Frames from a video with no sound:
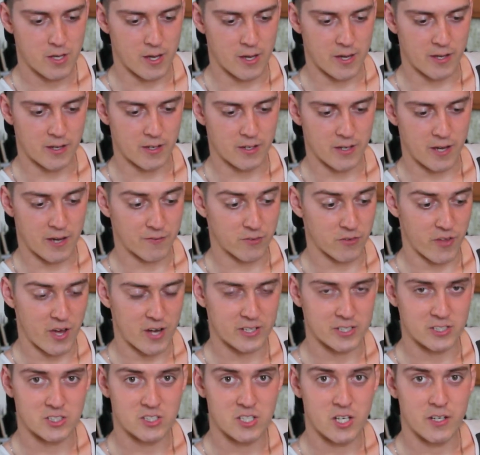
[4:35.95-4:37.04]
And after
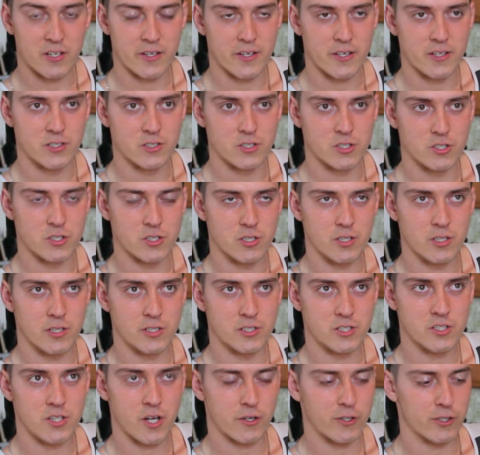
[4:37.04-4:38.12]
that, he said his
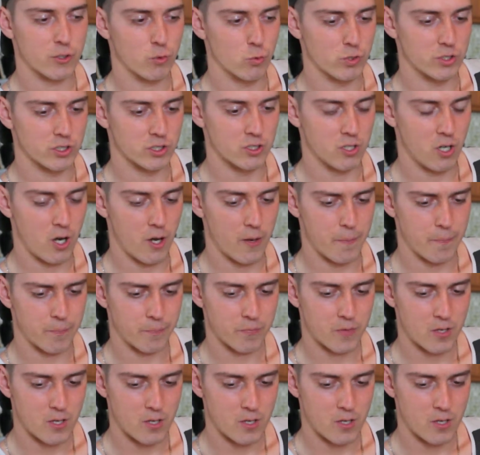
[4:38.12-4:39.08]
stuttering was gone.